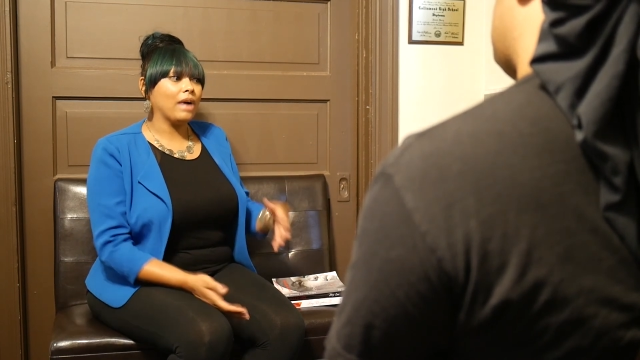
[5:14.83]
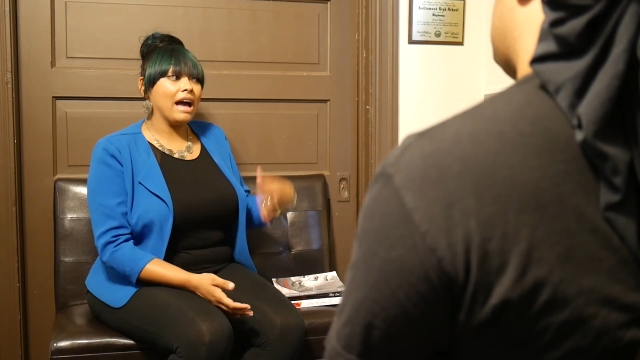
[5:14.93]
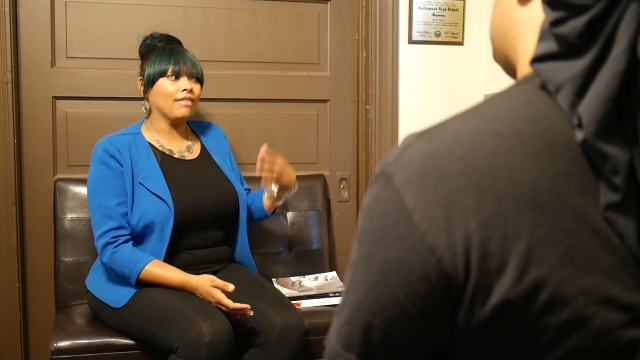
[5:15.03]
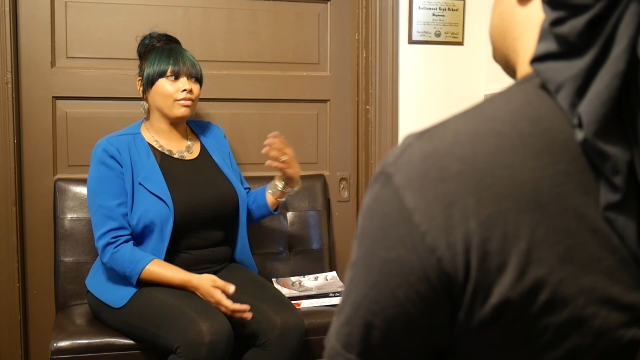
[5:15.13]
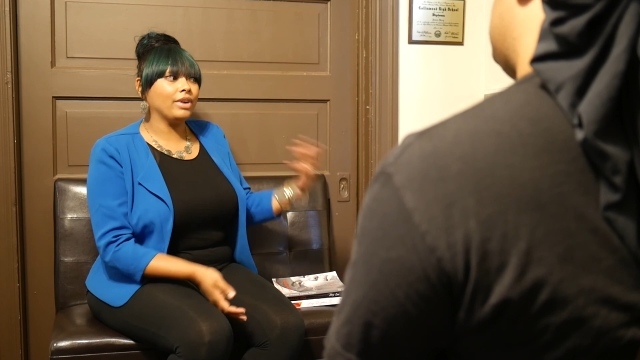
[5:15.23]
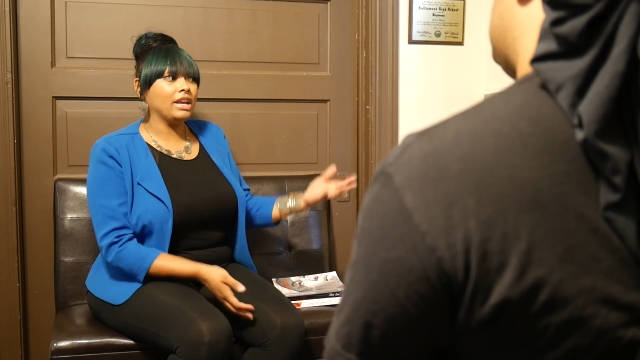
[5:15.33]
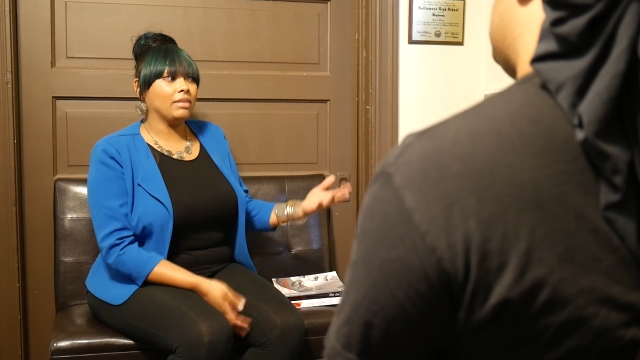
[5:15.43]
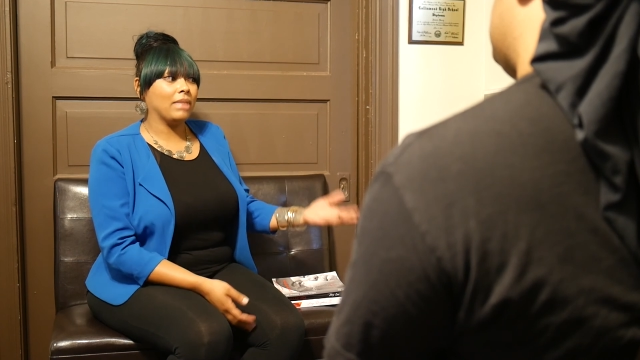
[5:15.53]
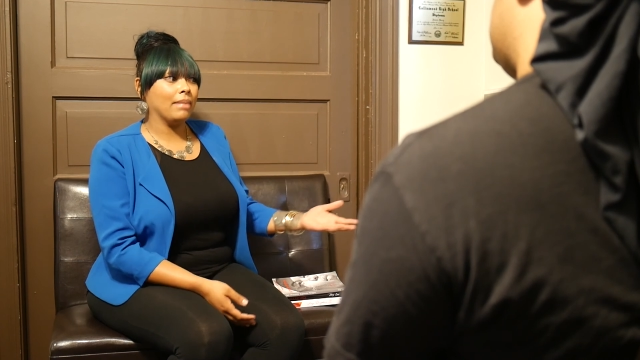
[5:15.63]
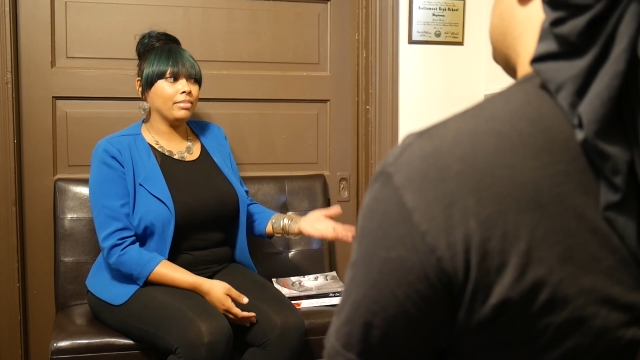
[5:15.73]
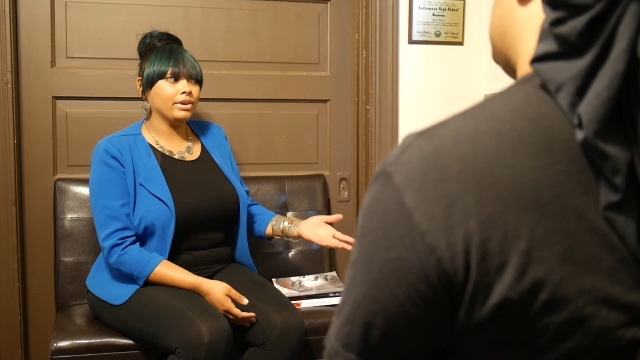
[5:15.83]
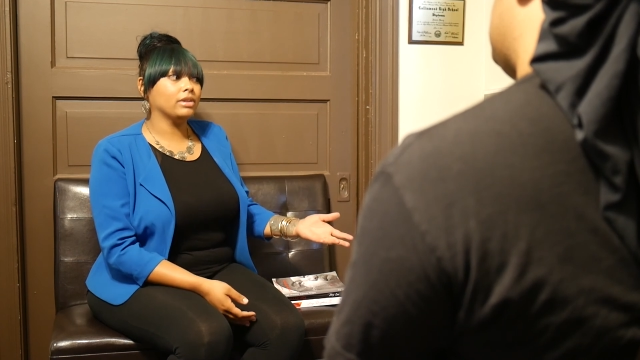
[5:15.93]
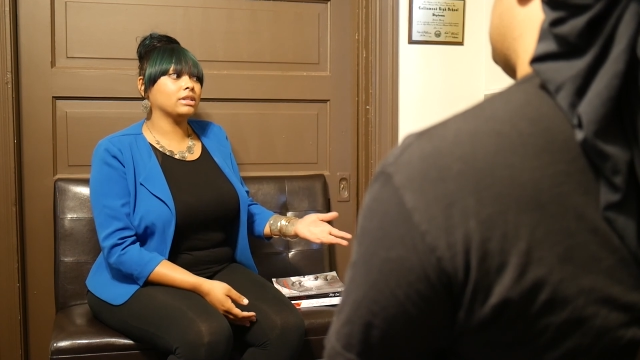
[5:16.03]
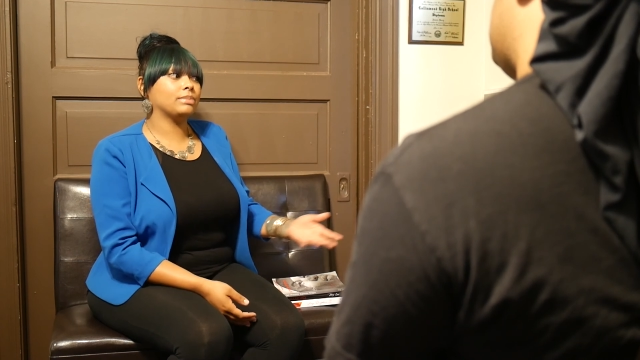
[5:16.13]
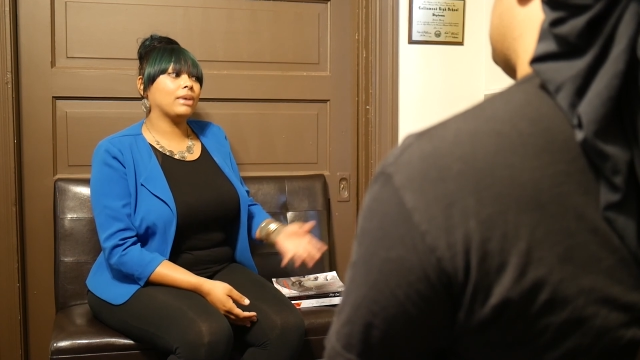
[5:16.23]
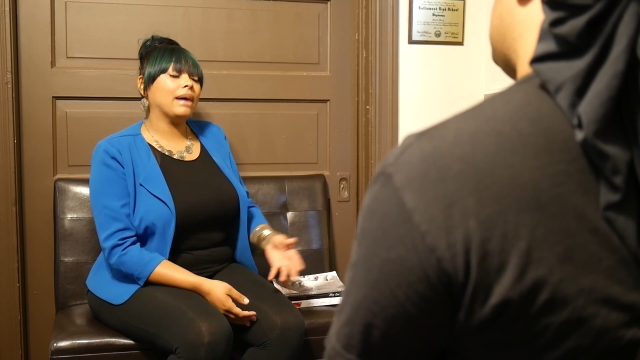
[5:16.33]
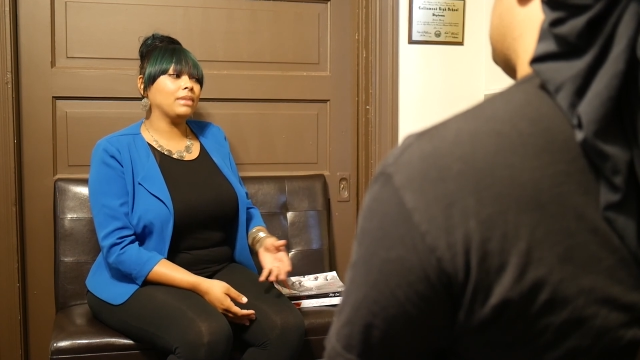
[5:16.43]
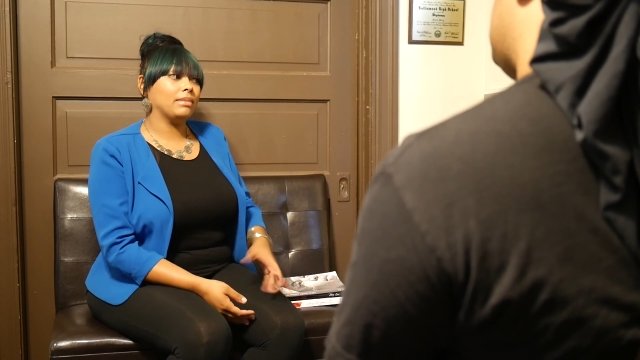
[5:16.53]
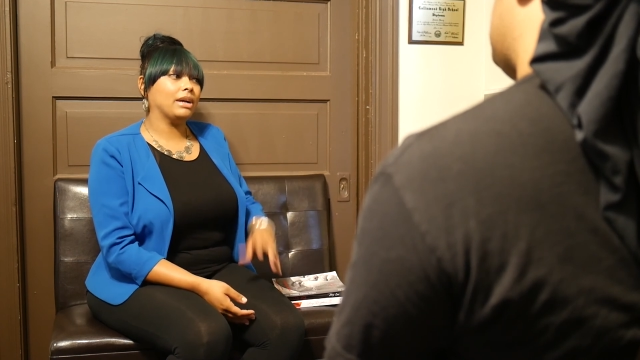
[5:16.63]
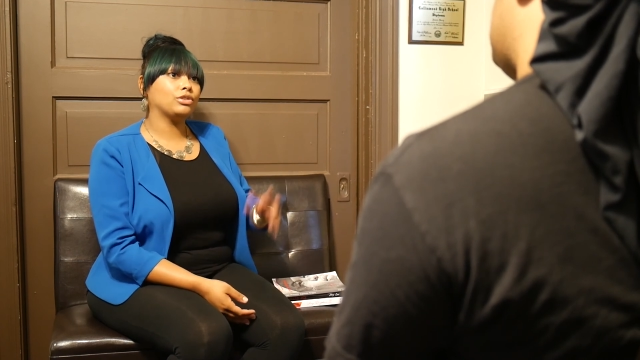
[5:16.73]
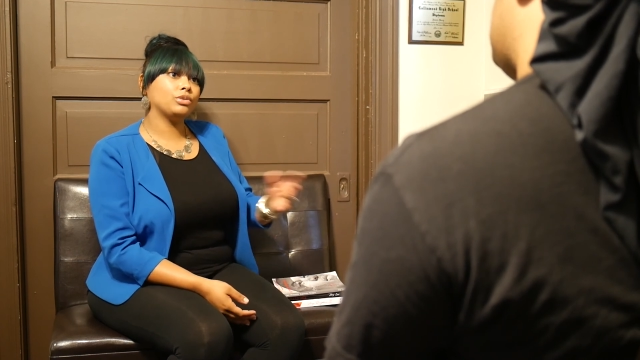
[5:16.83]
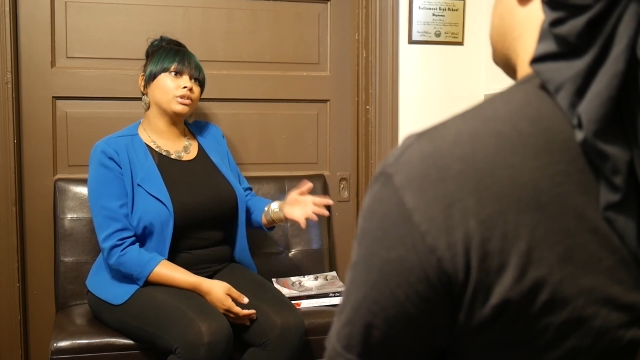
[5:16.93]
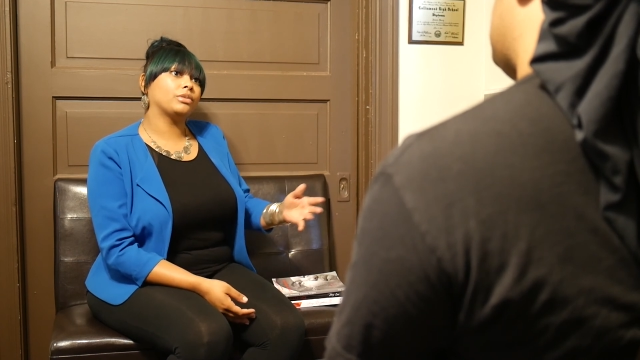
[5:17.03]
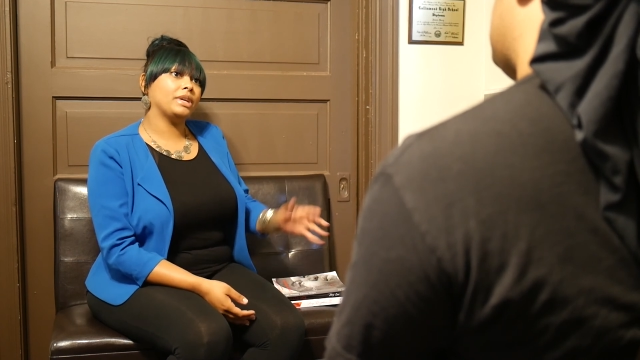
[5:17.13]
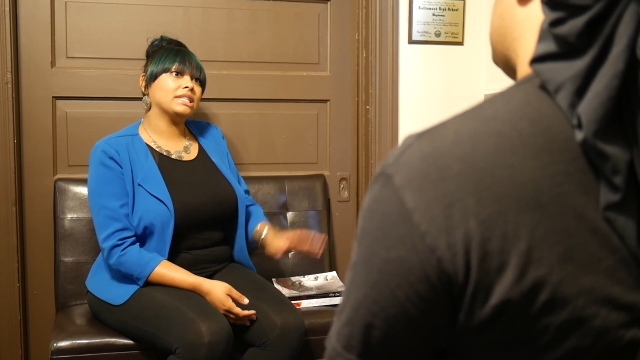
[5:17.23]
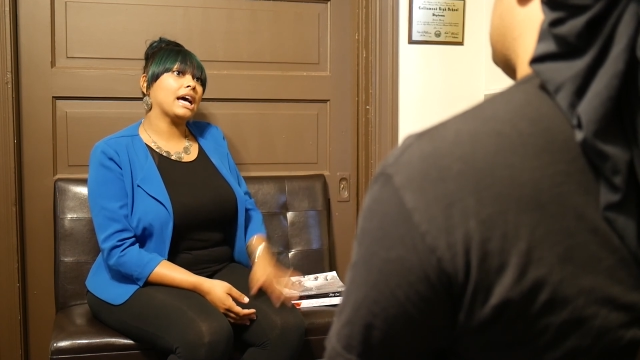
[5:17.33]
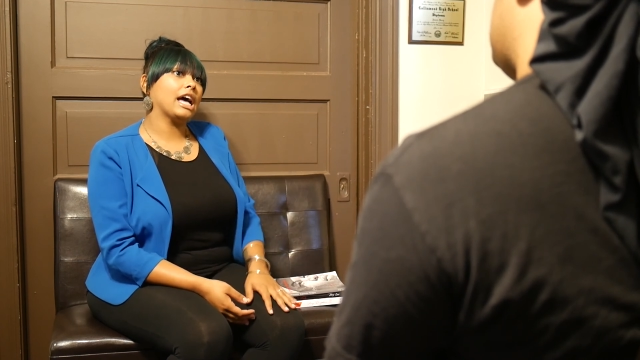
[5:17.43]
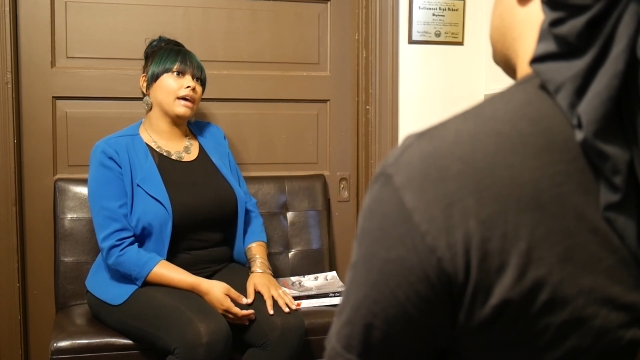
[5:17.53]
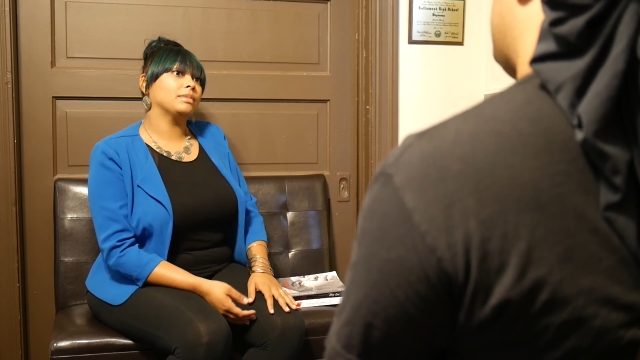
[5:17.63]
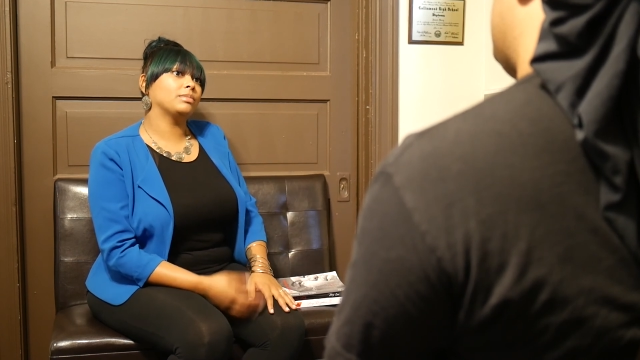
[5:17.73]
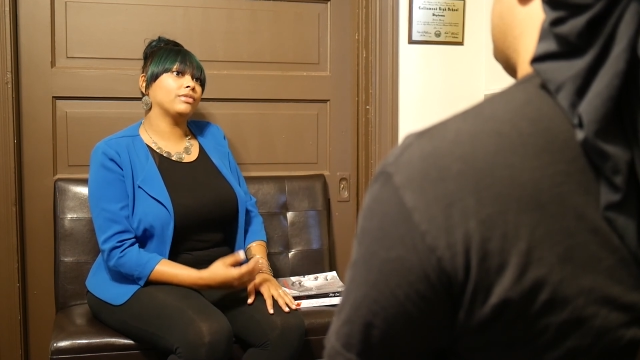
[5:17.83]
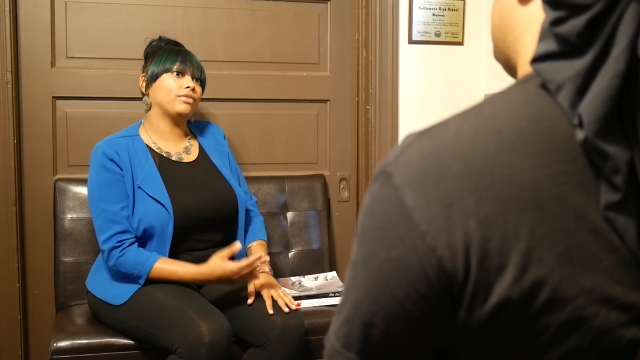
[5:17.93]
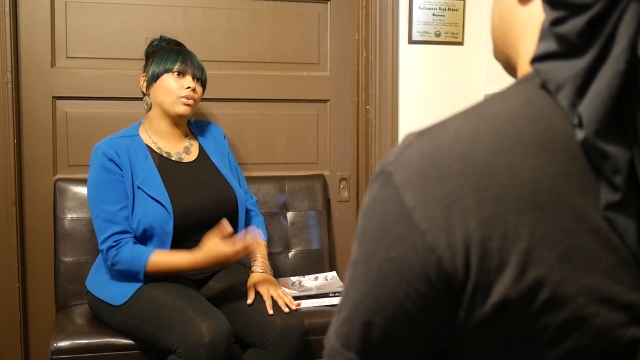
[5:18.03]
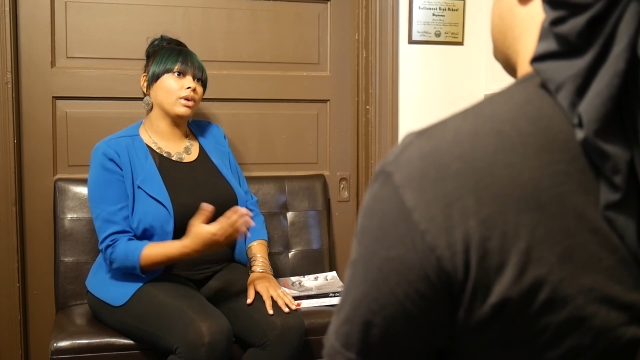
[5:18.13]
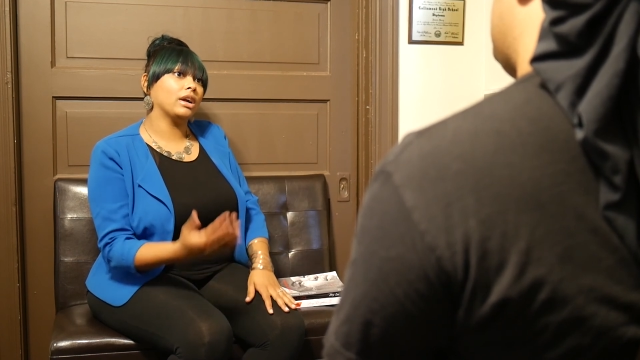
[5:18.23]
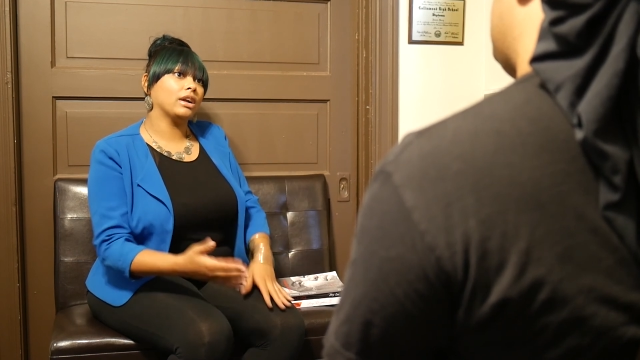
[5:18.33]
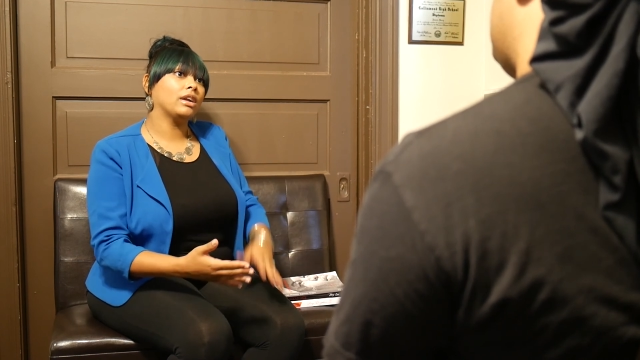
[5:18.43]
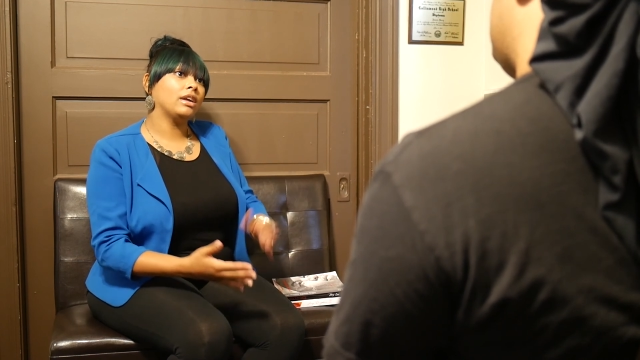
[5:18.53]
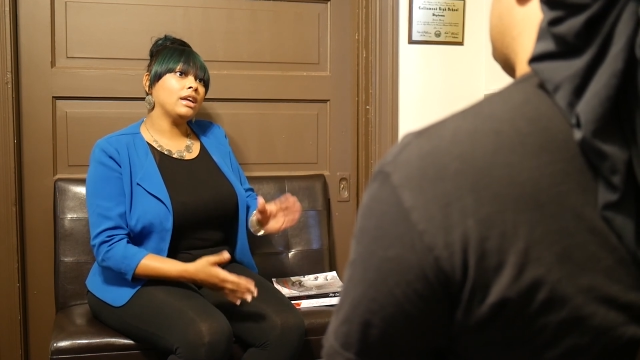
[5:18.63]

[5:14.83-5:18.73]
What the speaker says: I've written my books probably about 2 or 3 times before